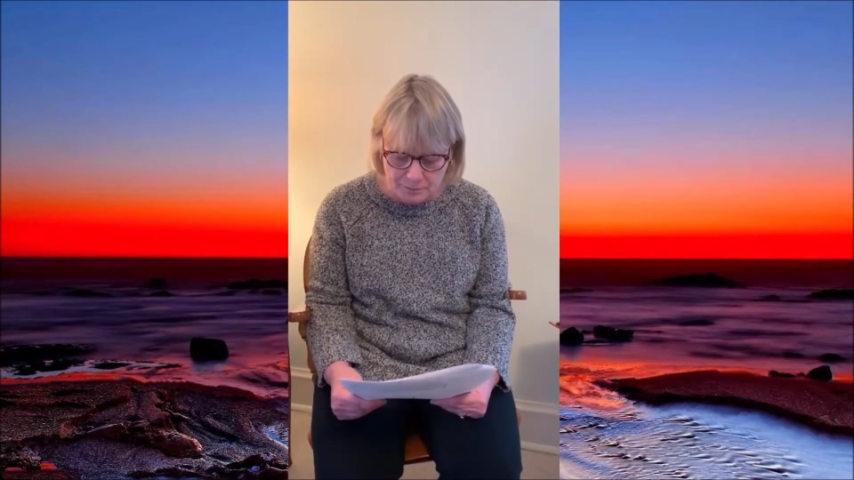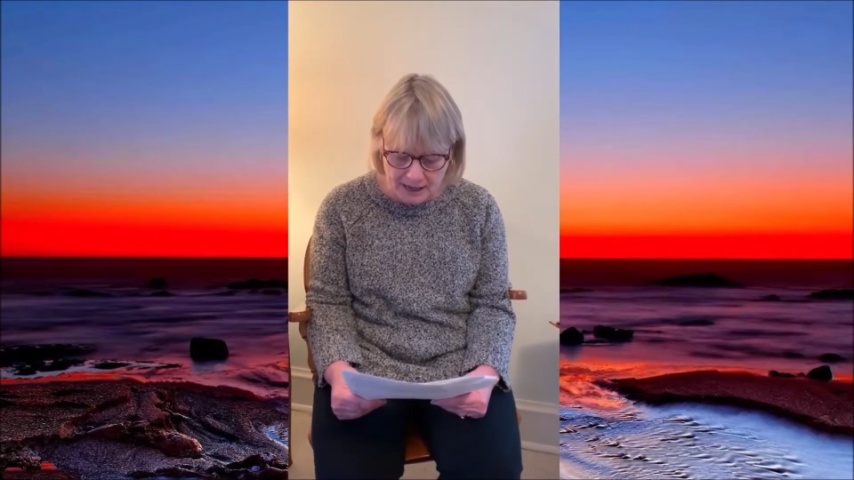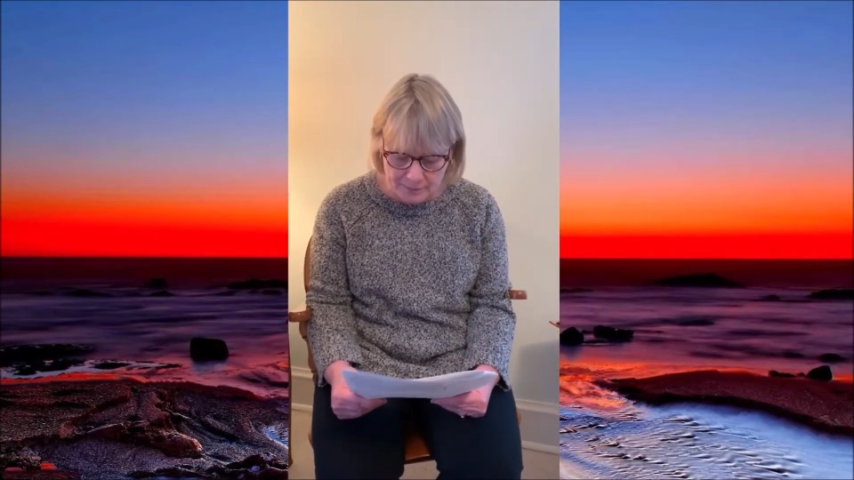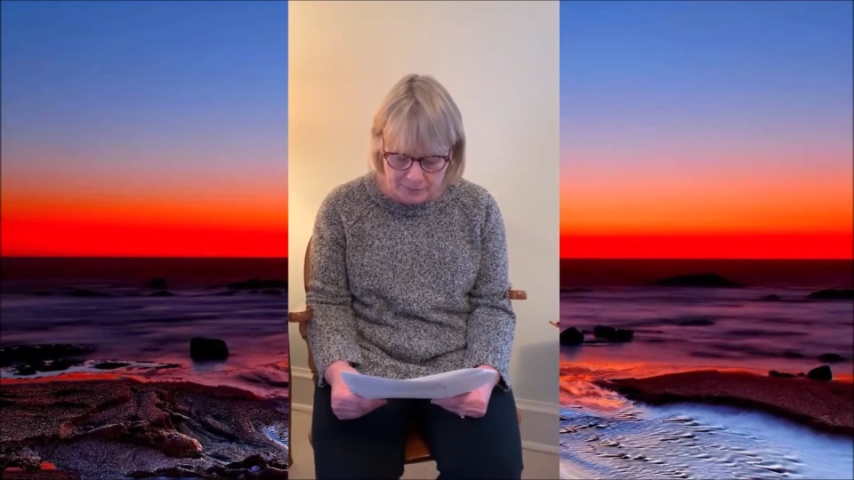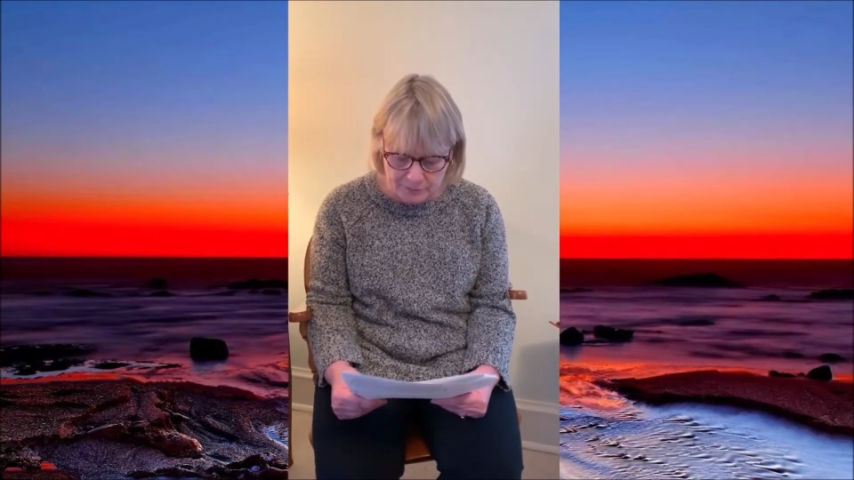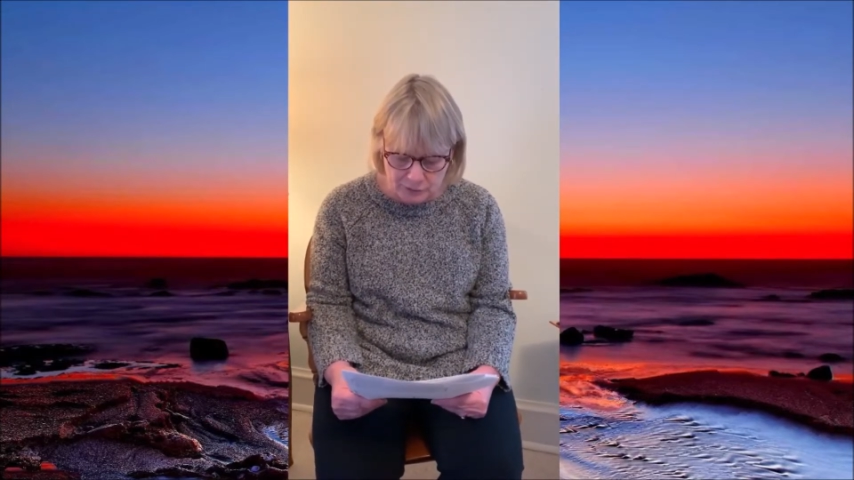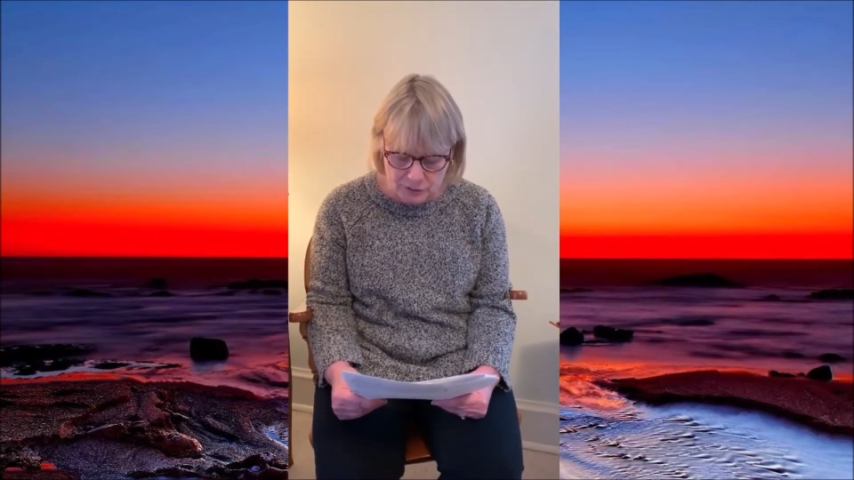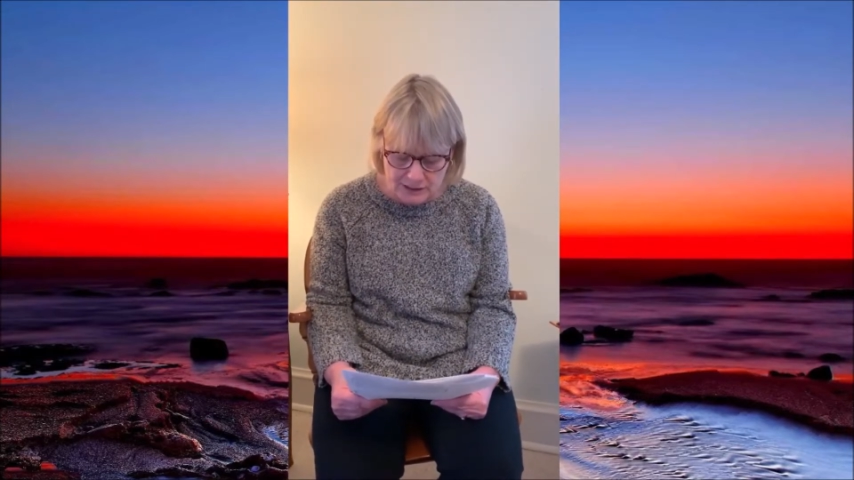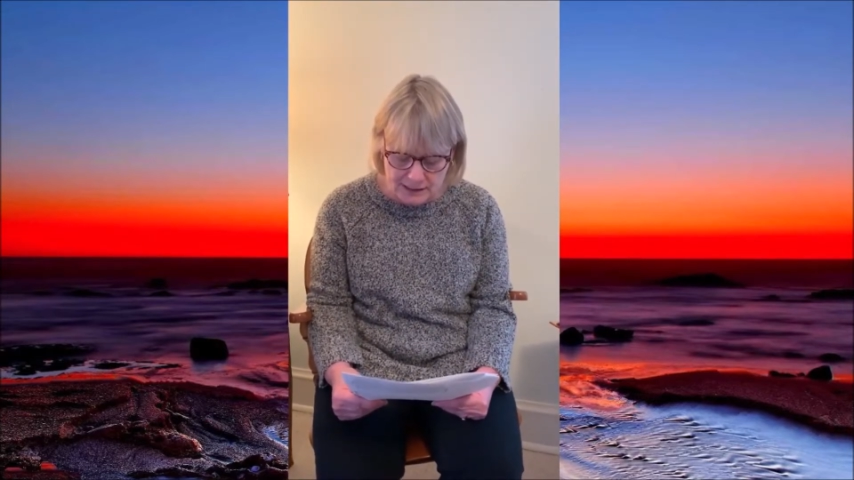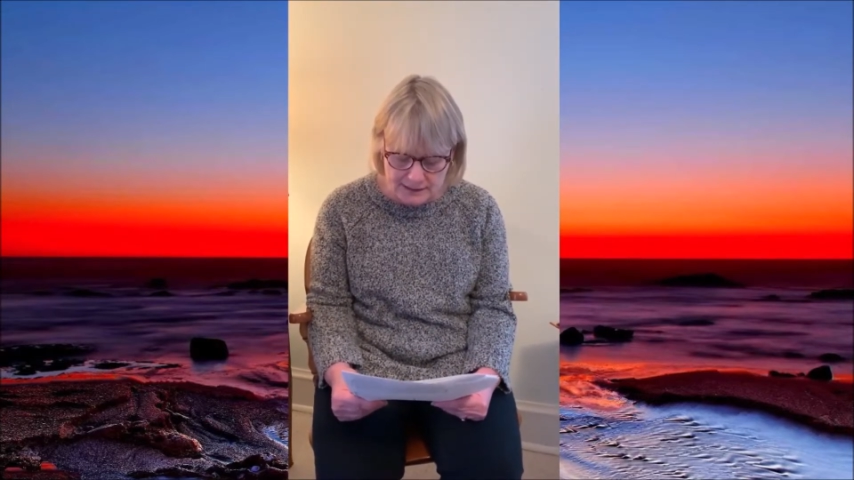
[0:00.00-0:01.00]
Bible
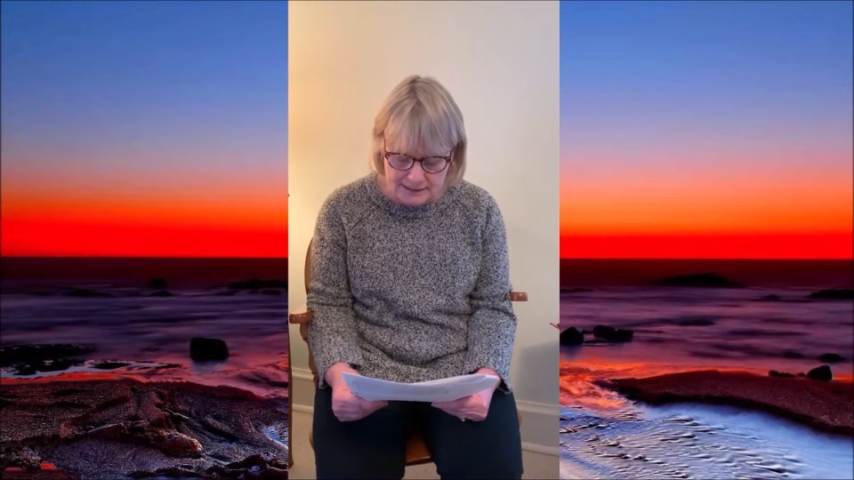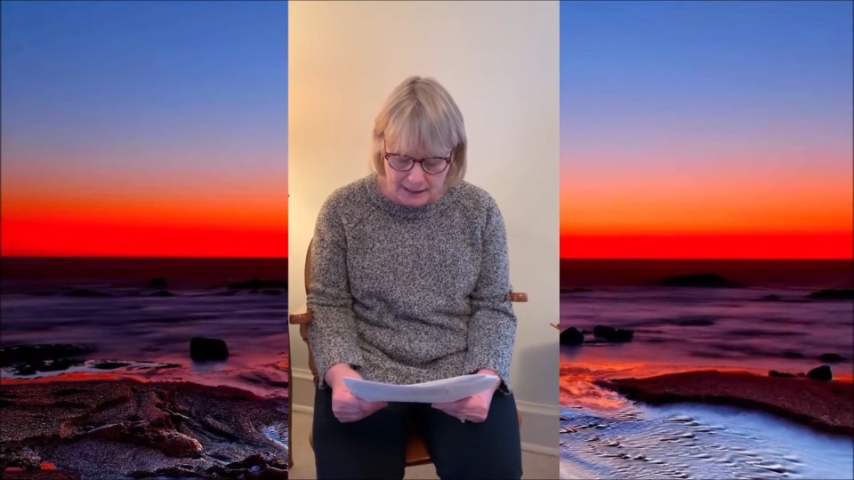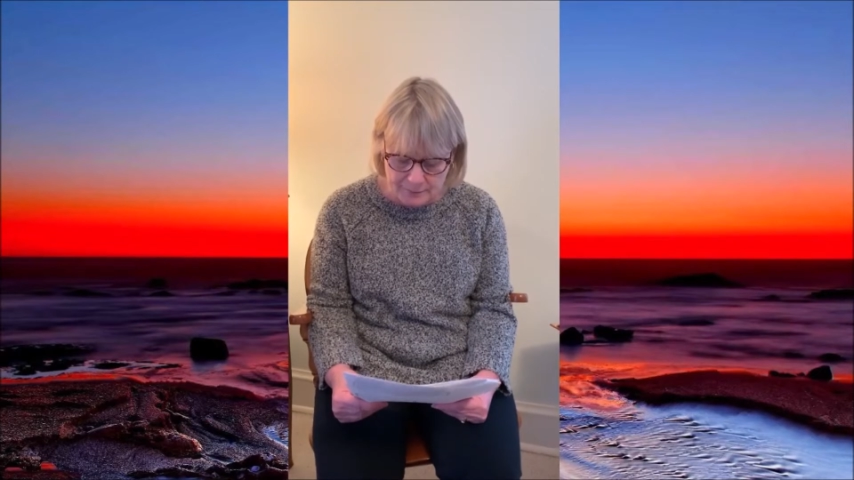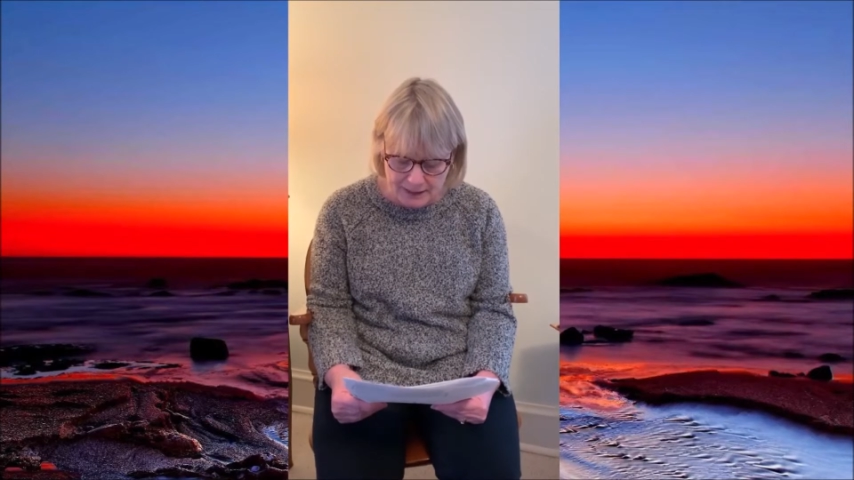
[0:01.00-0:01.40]
verse is on